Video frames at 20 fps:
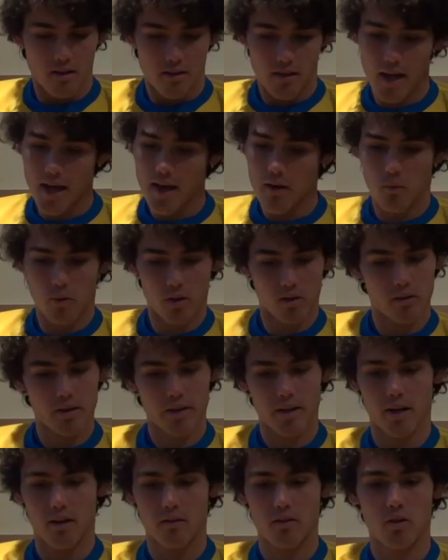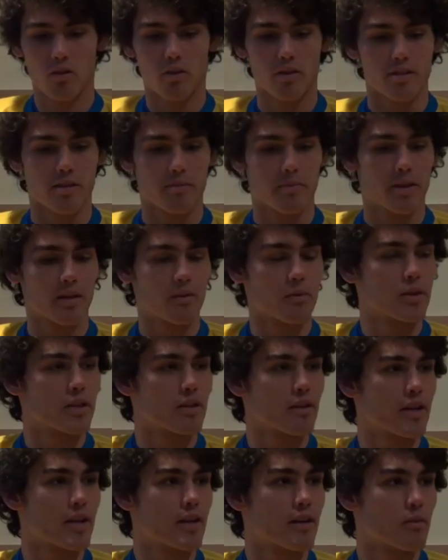Yeah, well, you know, of course. I mean, when
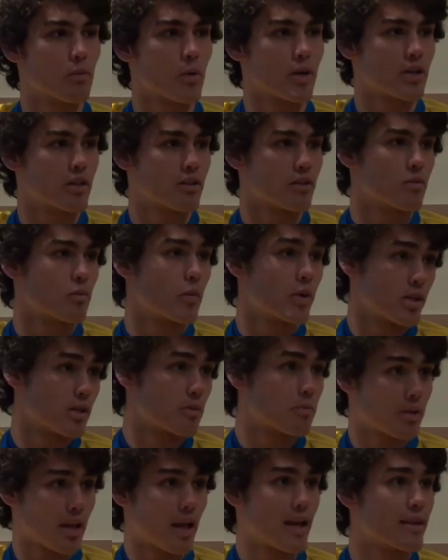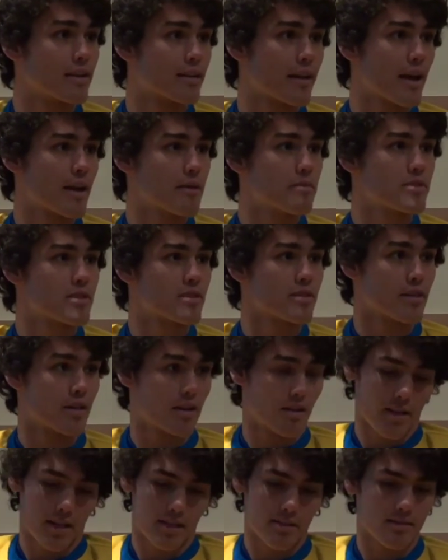you're here and when you're when you're playing games,
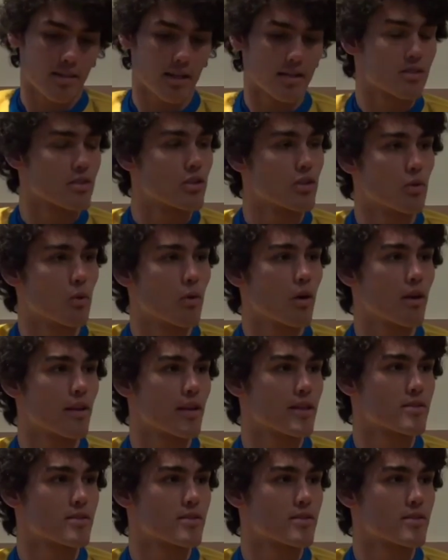you know, that's that's who you are.